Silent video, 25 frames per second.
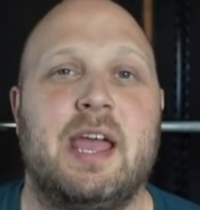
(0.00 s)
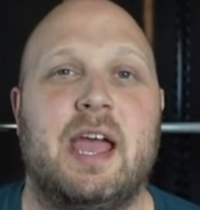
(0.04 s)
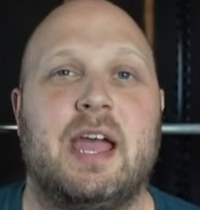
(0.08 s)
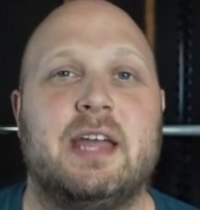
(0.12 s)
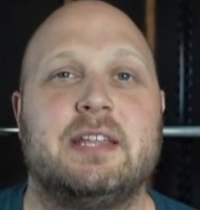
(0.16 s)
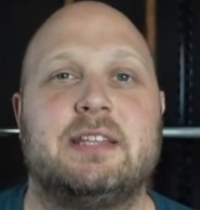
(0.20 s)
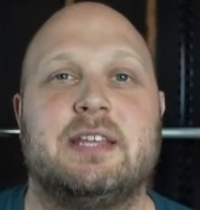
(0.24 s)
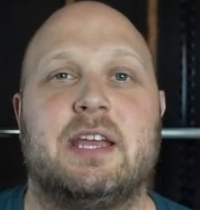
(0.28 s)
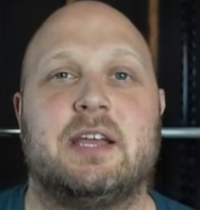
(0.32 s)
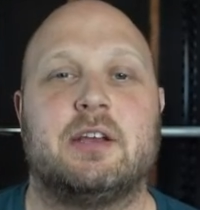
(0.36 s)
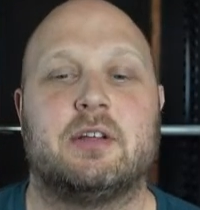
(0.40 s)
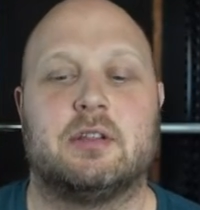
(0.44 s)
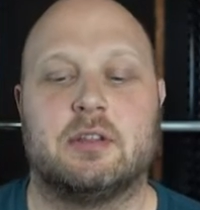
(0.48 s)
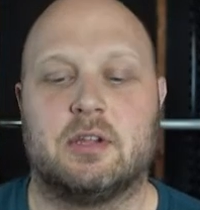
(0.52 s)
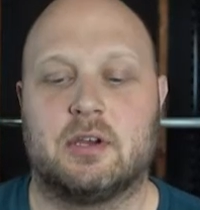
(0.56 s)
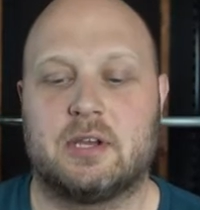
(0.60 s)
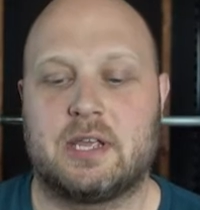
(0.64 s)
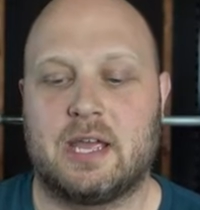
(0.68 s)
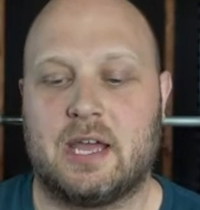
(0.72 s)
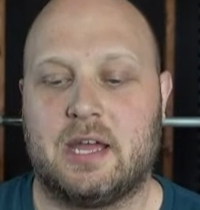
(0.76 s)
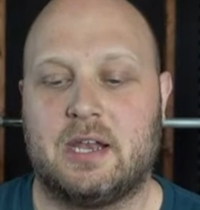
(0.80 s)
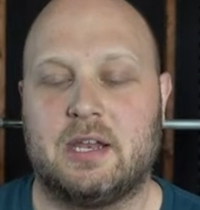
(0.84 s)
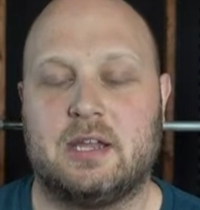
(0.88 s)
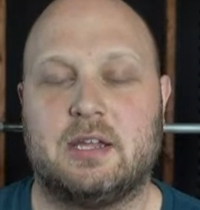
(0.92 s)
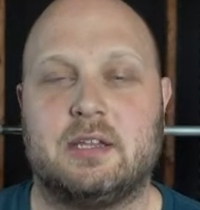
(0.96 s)
and take a look
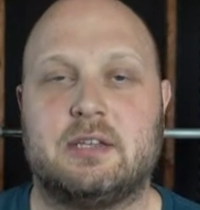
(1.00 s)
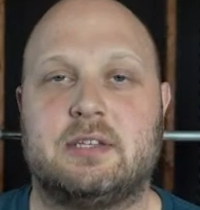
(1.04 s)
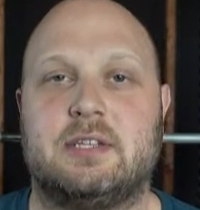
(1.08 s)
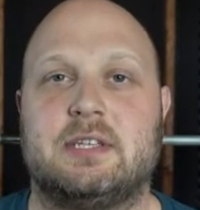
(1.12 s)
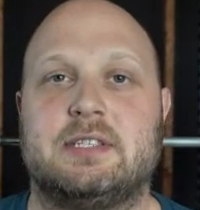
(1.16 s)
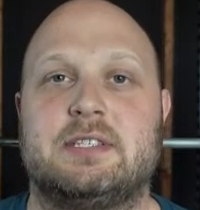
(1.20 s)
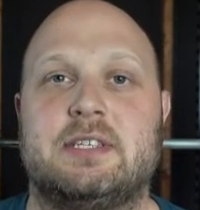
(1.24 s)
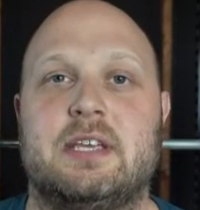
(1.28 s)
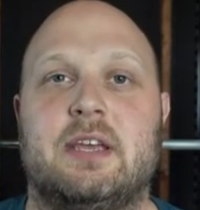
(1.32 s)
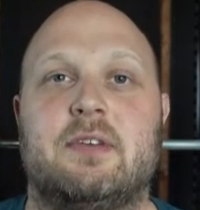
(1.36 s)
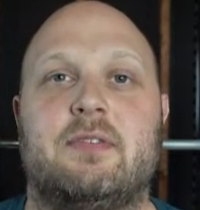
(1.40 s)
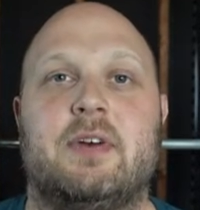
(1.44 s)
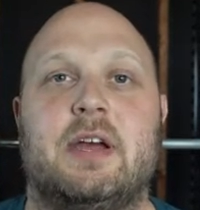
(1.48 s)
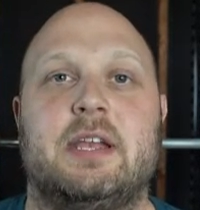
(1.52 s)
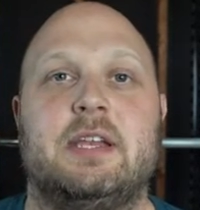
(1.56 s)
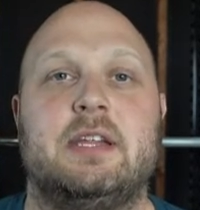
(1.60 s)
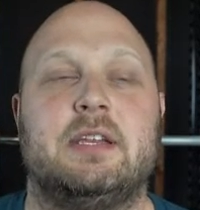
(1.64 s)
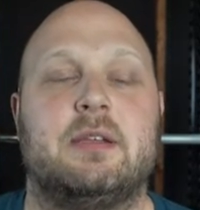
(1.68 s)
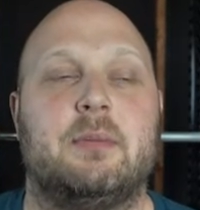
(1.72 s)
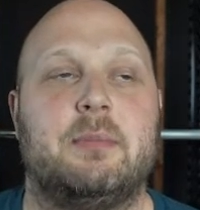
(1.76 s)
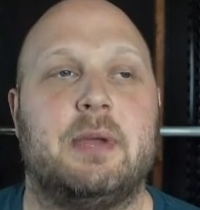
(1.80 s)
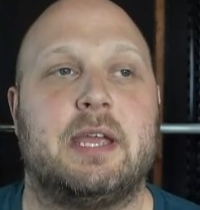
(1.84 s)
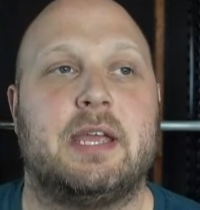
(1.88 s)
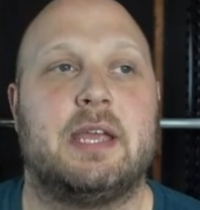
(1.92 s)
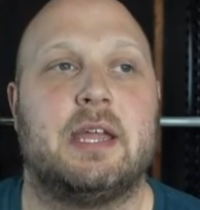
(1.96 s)
at it to see if I
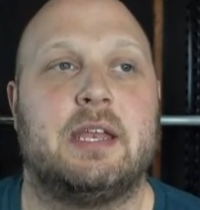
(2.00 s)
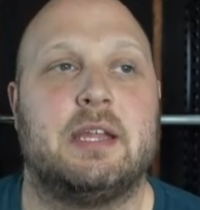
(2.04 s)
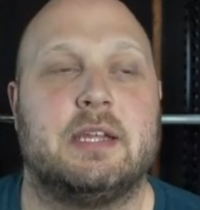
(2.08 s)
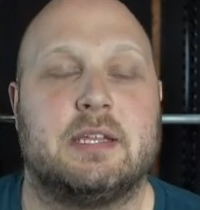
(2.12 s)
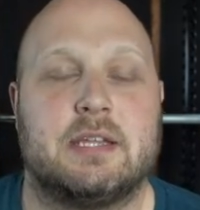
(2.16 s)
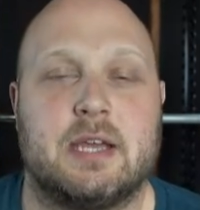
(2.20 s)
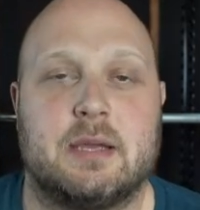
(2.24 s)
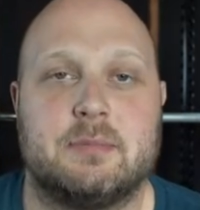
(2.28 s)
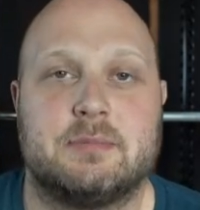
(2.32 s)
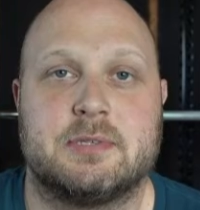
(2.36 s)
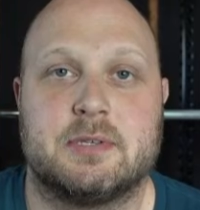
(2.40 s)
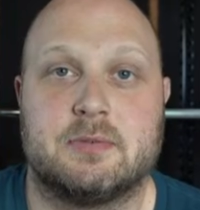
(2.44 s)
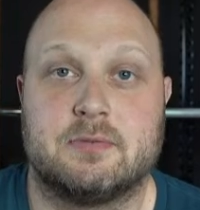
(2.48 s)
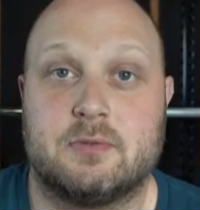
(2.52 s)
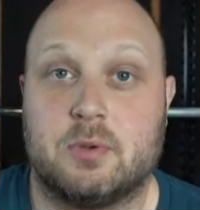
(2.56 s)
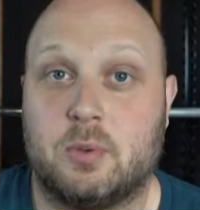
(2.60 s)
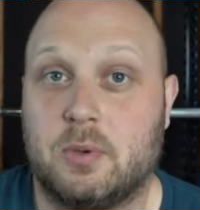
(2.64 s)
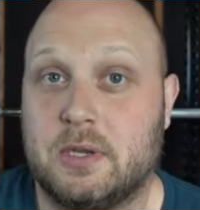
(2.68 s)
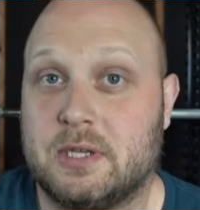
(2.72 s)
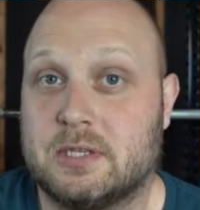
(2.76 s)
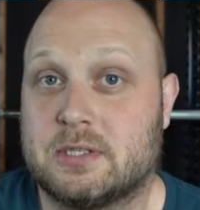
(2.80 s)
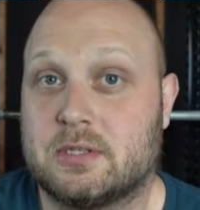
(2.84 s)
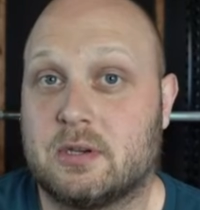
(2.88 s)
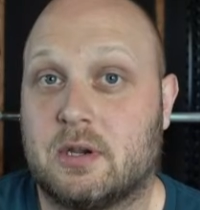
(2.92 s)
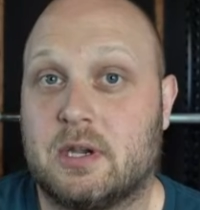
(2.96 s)
need to make any types of
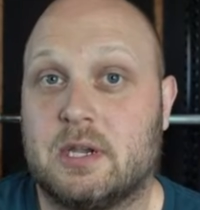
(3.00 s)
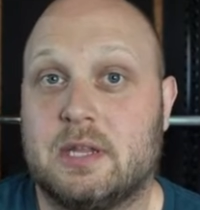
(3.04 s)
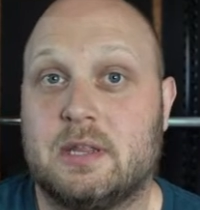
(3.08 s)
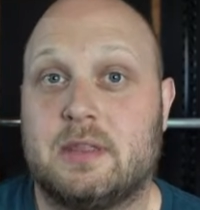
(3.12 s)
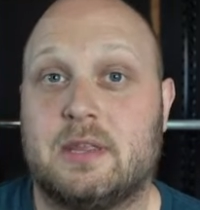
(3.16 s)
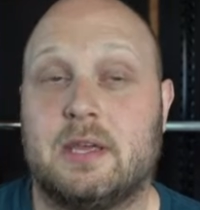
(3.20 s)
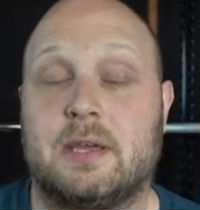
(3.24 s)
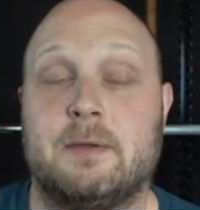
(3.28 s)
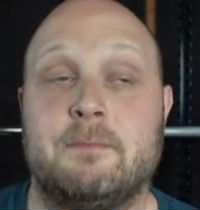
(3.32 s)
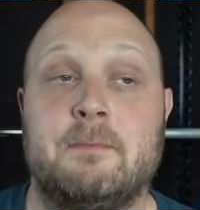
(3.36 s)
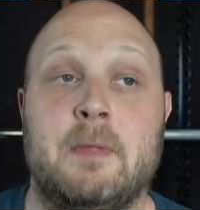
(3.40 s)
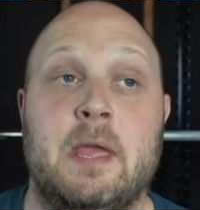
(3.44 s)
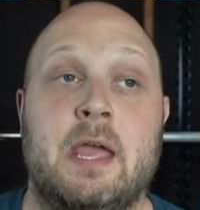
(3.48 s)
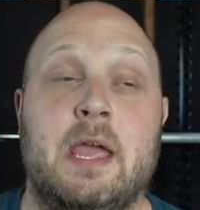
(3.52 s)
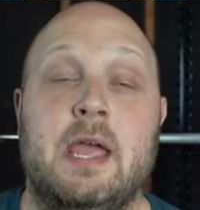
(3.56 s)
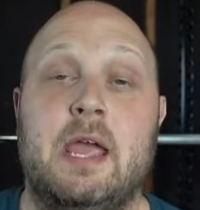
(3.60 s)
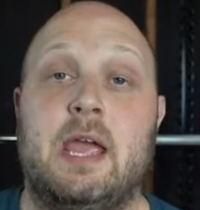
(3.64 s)
tweaks or anything.